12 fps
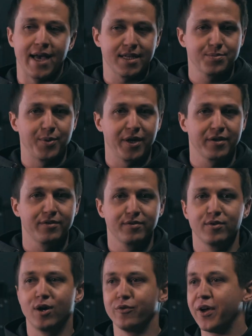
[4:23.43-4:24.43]
aspect
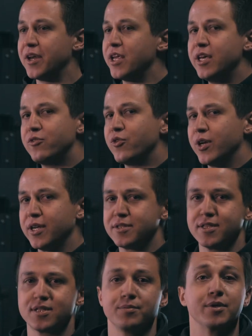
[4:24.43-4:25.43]
of any heat treating
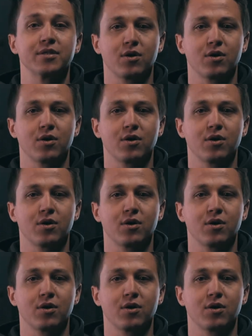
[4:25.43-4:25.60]
system is